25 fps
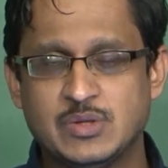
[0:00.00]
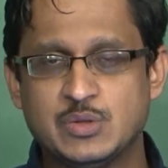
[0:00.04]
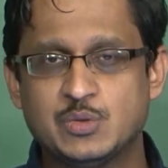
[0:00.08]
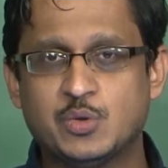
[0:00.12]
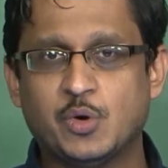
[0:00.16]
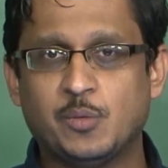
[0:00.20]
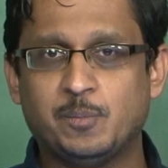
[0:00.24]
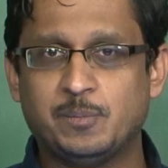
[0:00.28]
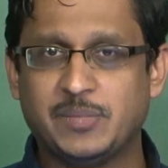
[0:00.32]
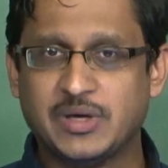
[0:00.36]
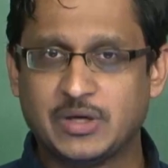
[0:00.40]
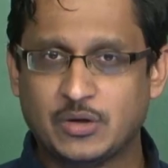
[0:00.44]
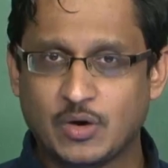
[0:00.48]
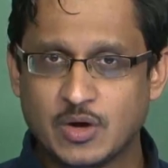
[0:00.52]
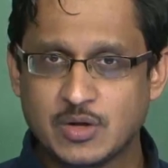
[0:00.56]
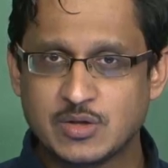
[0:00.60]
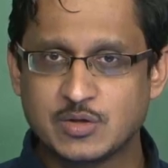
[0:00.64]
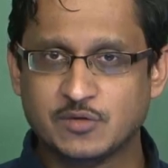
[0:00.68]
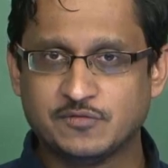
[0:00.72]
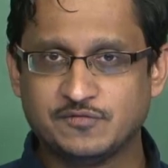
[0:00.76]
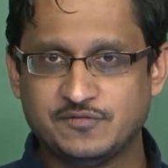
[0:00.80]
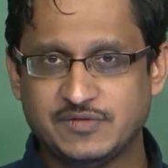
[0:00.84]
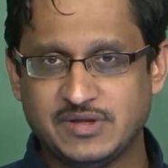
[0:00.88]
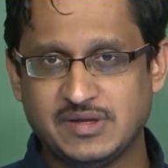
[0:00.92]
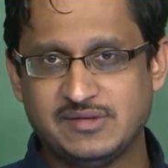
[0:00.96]
So, because
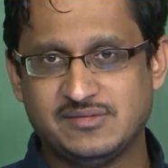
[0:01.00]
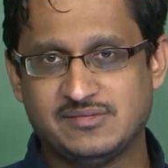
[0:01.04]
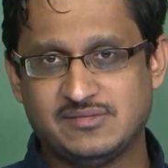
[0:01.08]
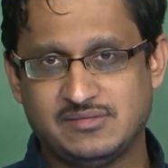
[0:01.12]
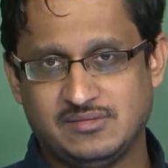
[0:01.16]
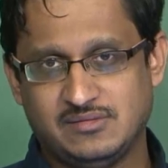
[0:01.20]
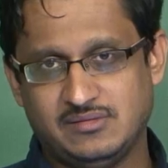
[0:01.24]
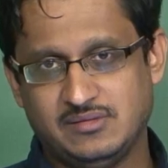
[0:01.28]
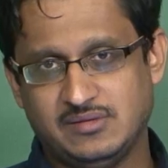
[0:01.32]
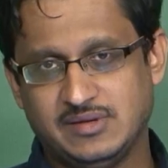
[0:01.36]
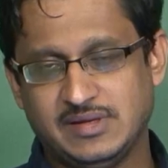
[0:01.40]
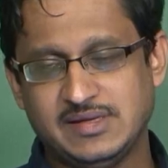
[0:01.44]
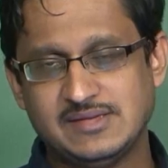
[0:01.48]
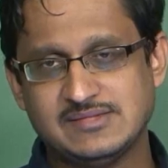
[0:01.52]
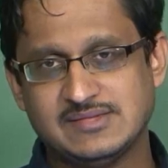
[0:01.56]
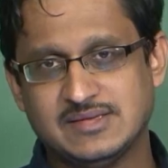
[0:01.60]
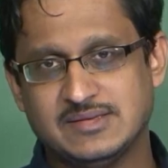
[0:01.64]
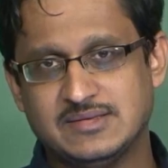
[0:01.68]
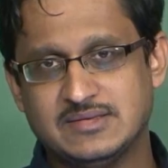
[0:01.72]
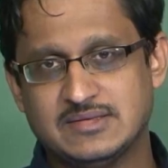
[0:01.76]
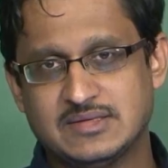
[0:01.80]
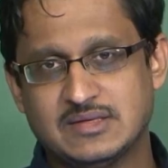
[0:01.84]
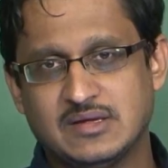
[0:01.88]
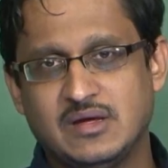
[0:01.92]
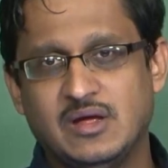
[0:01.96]
of these
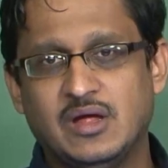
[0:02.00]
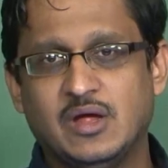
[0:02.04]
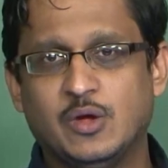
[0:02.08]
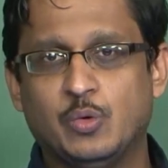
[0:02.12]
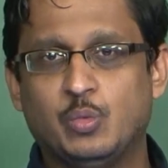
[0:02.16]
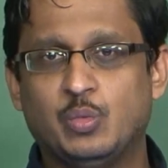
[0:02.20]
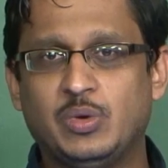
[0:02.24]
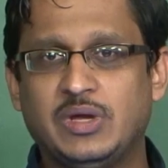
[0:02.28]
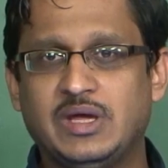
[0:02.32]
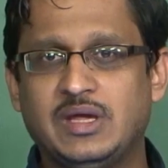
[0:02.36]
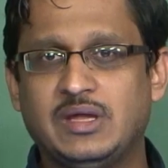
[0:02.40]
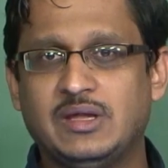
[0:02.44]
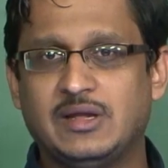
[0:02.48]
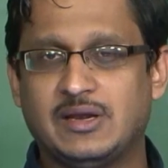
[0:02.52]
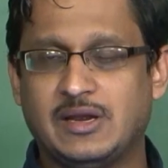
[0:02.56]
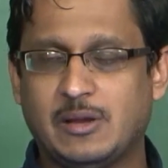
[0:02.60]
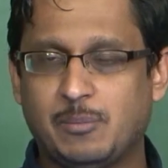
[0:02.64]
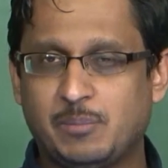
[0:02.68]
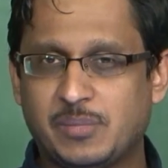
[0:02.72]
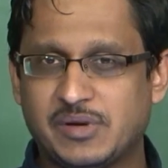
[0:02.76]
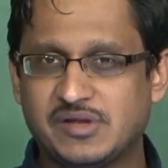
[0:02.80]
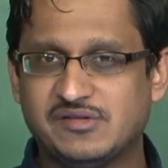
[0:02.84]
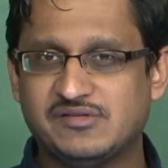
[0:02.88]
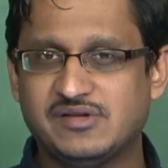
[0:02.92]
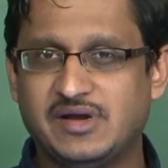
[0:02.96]
reasons, we
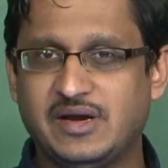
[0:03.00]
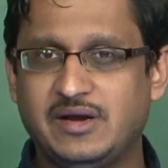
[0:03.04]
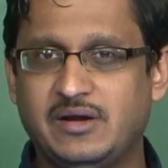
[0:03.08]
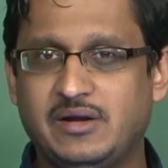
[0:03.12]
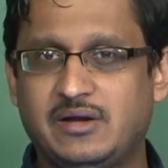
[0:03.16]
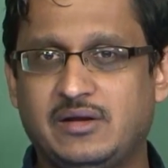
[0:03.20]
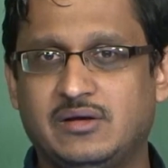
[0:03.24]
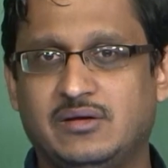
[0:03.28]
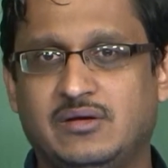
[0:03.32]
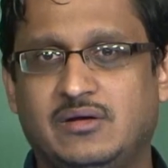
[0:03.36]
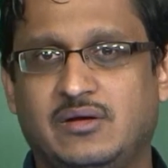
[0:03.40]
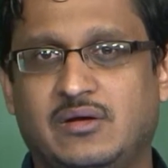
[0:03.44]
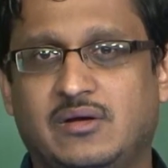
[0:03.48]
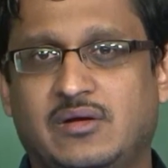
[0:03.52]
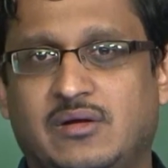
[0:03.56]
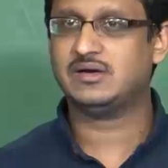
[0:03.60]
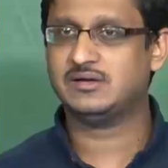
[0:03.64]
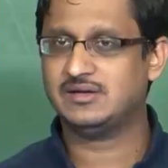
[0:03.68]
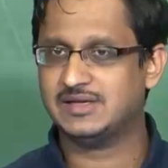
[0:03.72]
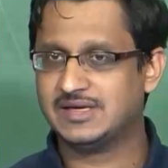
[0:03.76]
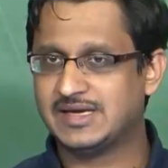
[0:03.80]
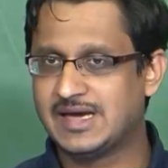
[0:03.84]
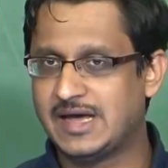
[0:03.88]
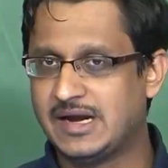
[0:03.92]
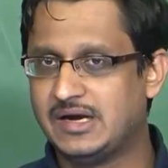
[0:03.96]
represent
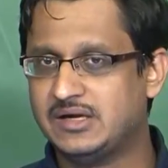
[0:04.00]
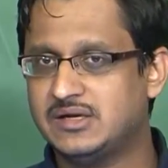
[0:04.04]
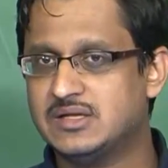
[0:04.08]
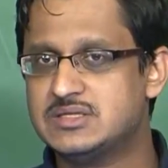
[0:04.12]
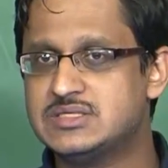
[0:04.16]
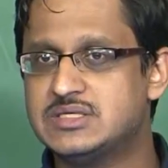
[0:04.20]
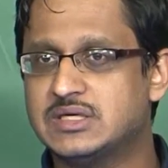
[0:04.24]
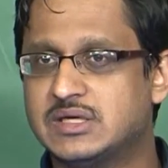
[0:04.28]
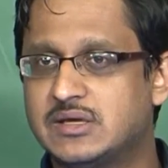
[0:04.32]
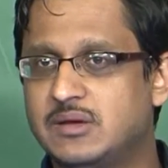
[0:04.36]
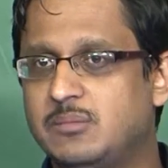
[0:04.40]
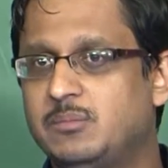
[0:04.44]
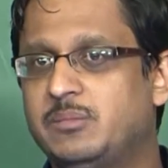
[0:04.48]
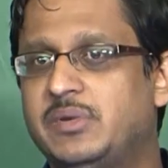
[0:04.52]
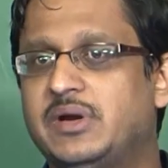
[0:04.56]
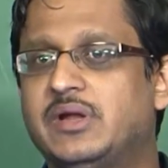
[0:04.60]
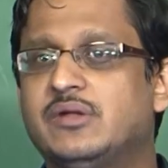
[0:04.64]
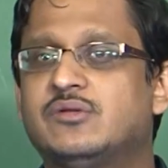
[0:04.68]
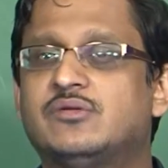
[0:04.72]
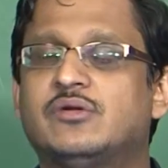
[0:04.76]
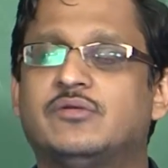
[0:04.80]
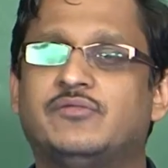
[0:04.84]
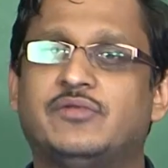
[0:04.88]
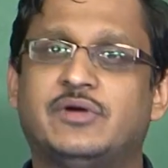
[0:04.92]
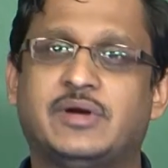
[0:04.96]
the characteristic
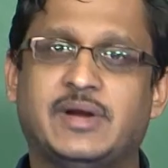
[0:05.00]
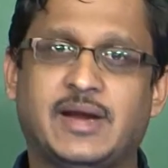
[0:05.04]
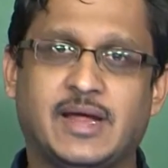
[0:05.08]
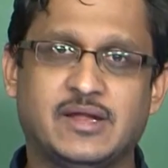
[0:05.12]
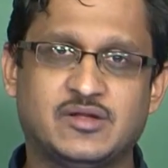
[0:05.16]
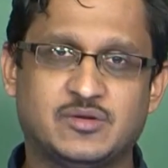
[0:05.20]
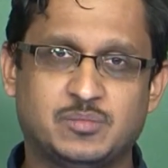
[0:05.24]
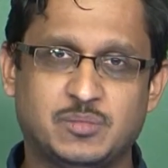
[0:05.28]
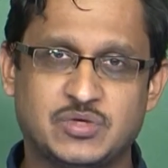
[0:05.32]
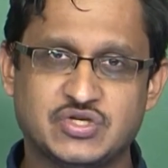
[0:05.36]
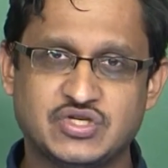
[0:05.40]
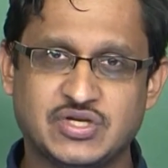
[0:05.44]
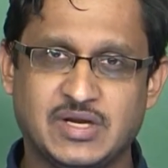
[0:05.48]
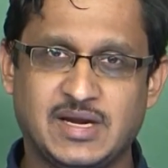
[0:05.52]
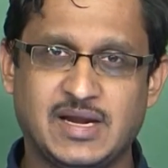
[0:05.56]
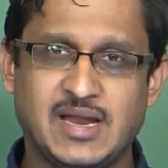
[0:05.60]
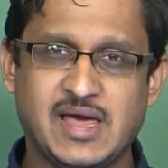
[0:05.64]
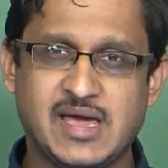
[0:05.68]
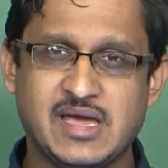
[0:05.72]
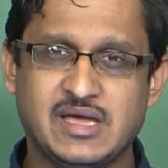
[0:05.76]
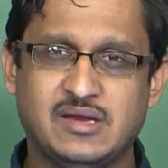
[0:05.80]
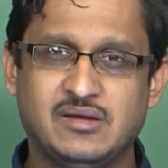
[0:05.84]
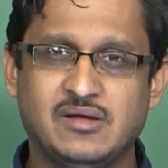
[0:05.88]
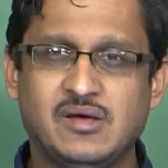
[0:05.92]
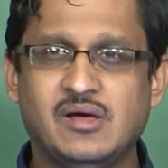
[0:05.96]
impedance of a transmission
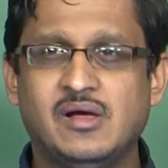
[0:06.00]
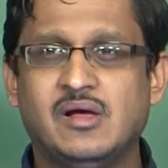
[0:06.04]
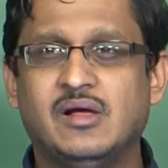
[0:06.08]
line